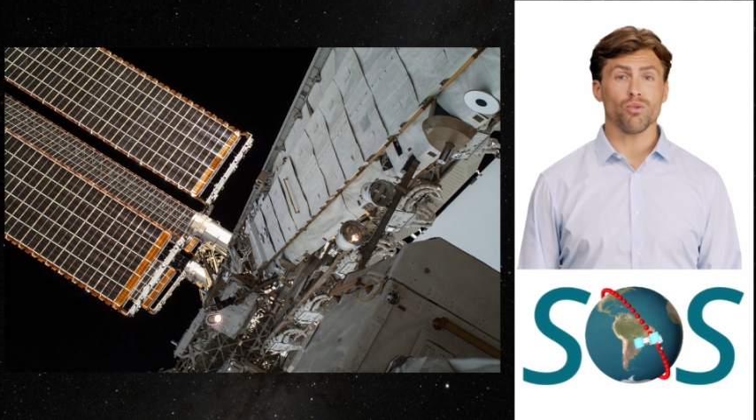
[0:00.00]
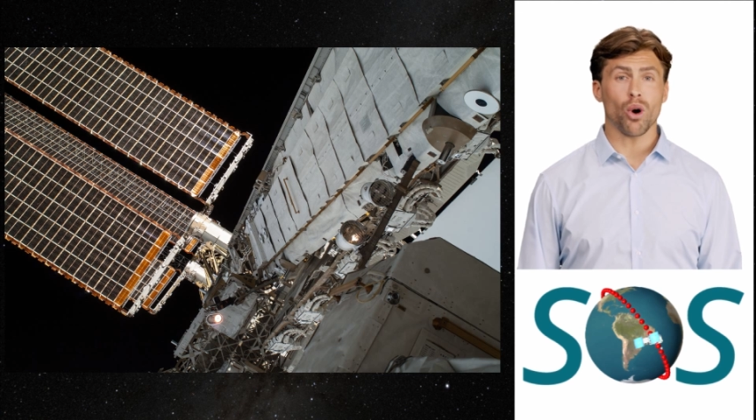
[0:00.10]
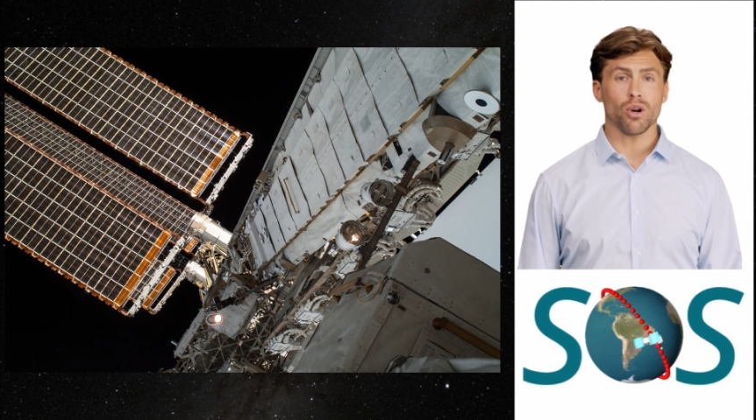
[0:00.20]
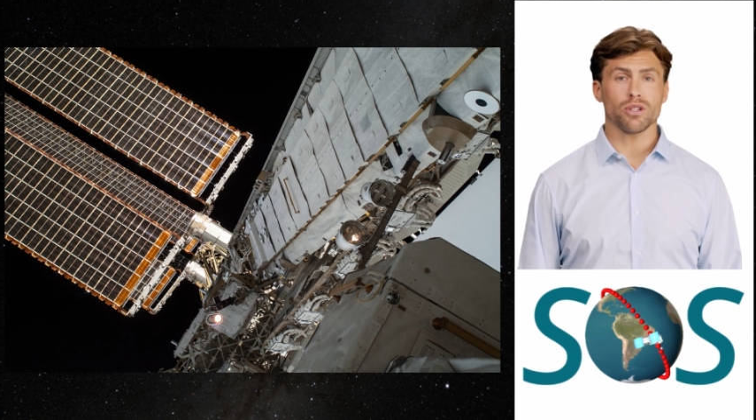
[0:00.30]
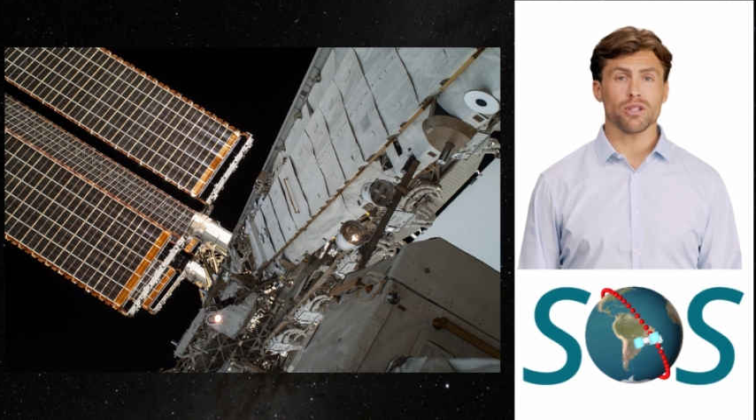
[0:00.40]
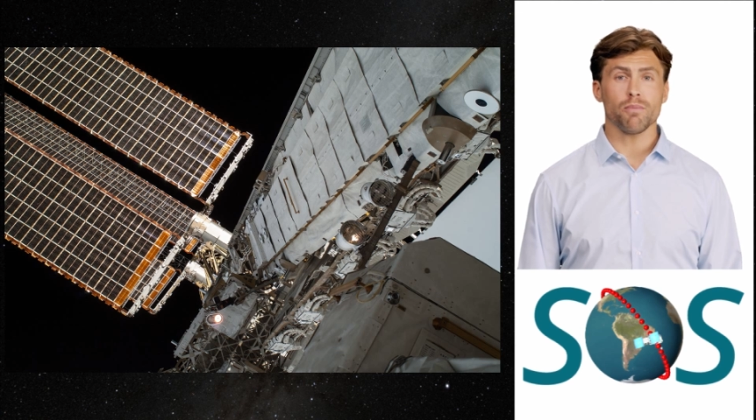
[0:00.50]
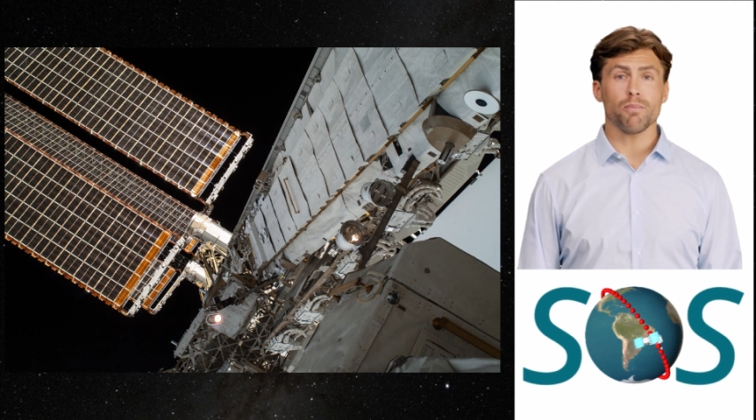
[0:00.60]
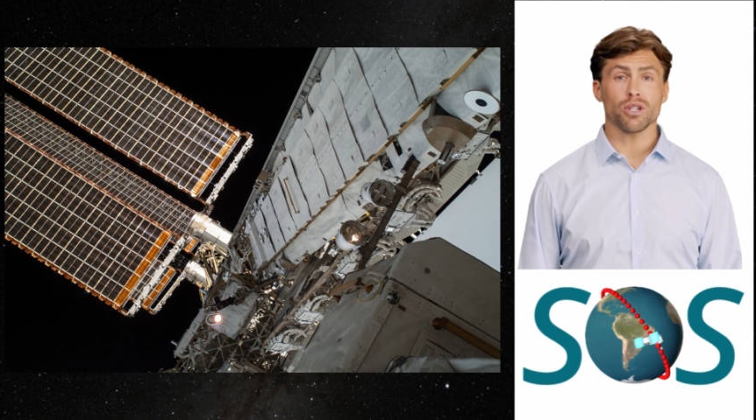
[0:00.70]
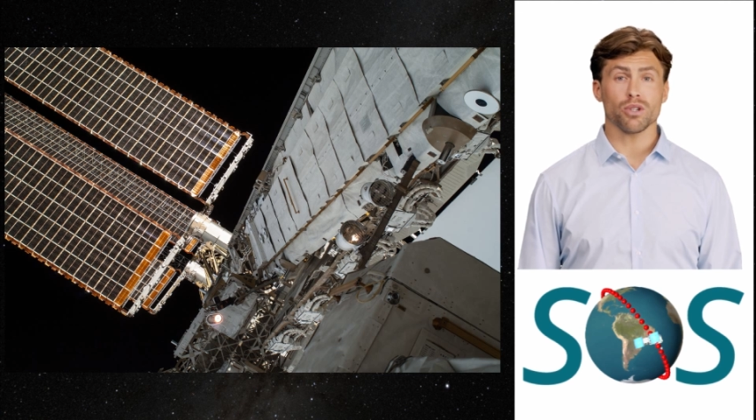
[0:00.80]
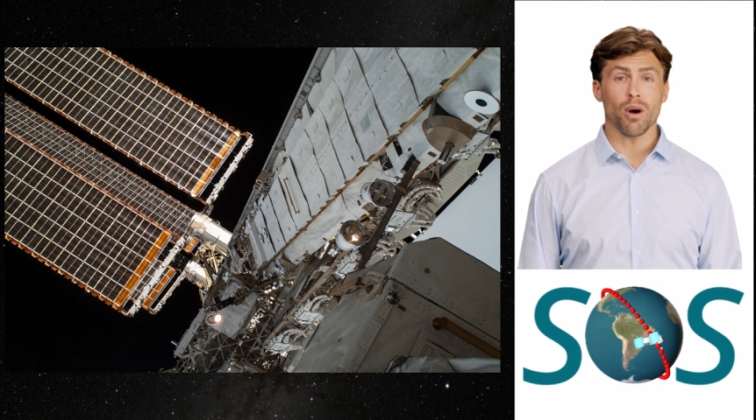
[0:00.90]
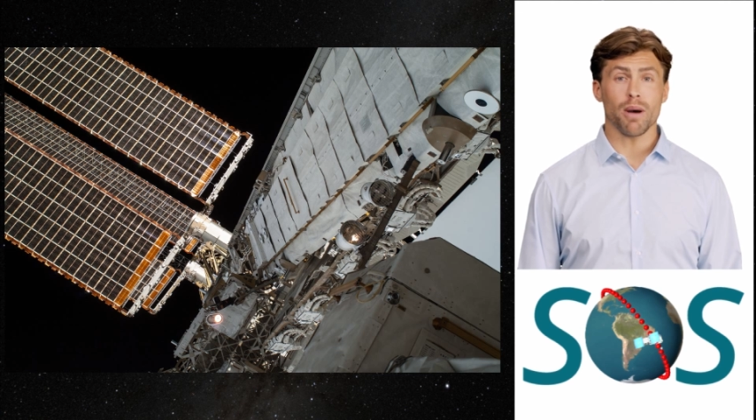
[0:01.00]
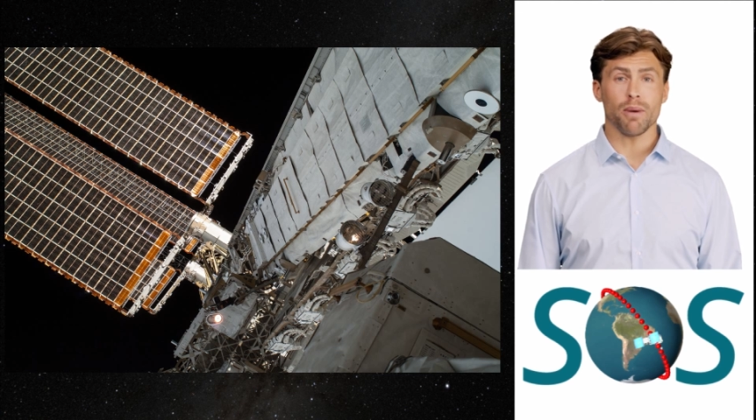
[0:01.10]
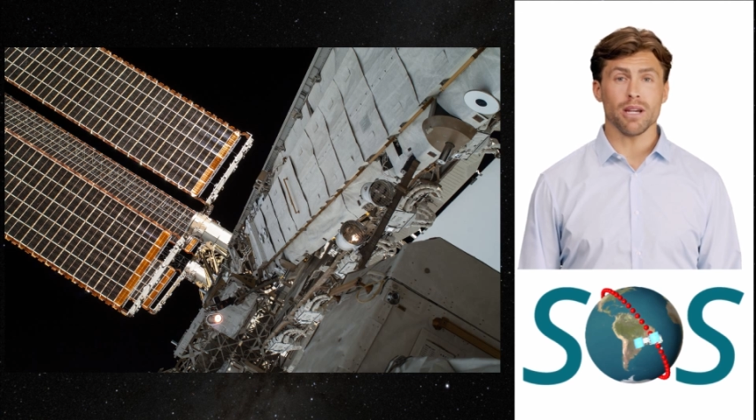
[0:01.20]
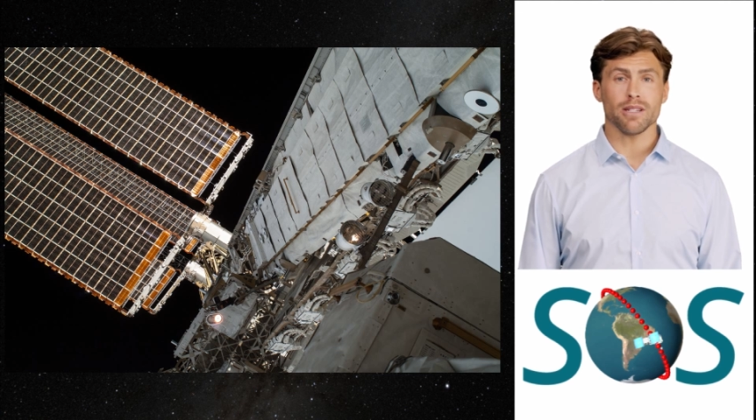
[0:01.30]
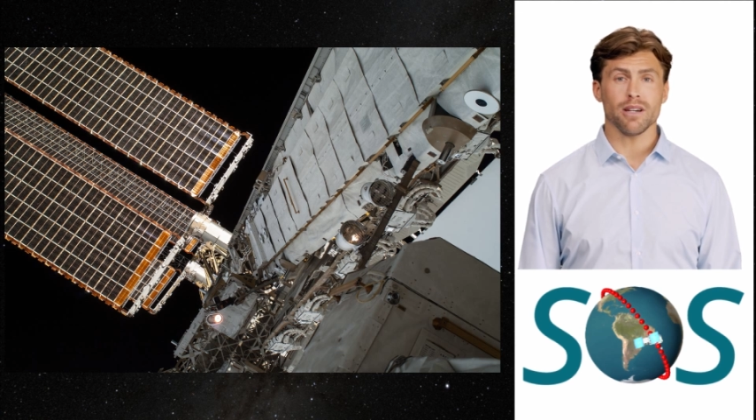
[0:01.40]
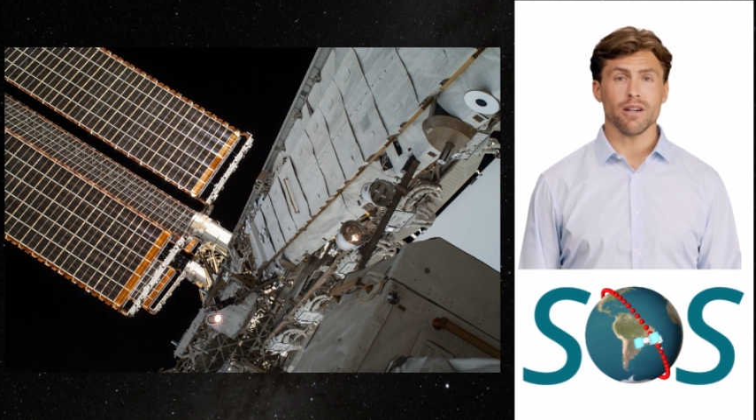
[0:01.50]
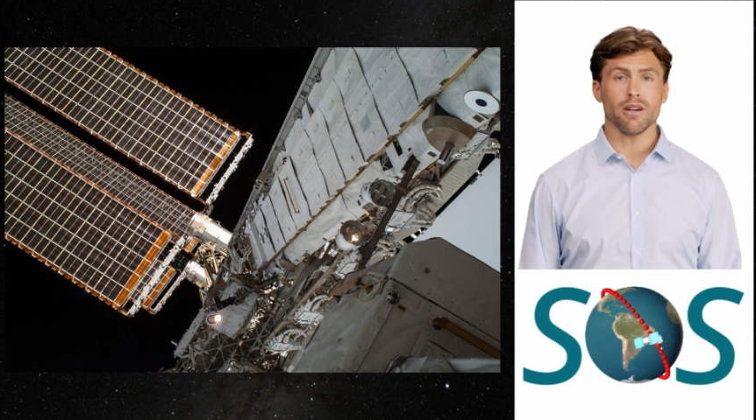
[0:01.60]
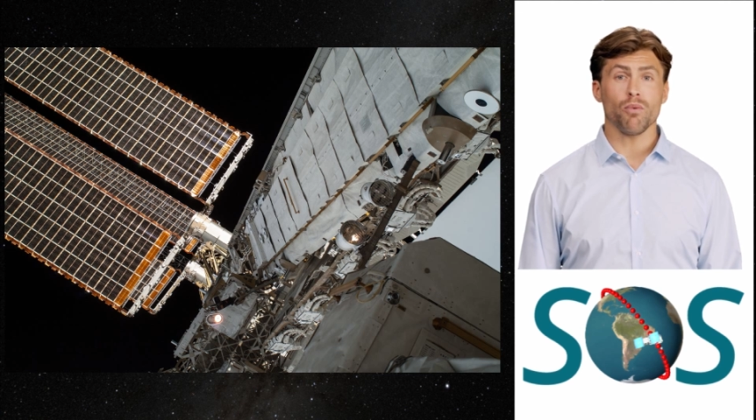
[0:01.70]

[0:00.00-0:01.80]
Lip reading: watts per square meter